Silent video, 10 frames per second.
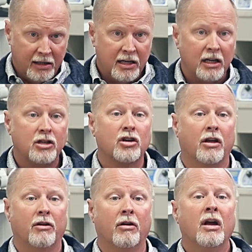into each
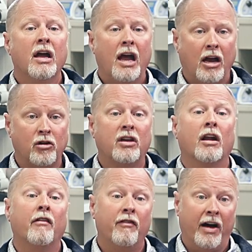other and you
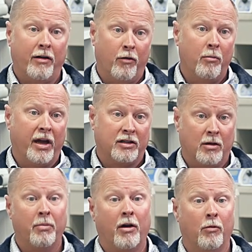get a finer mix,
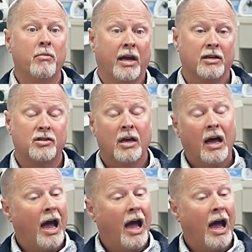a better mix.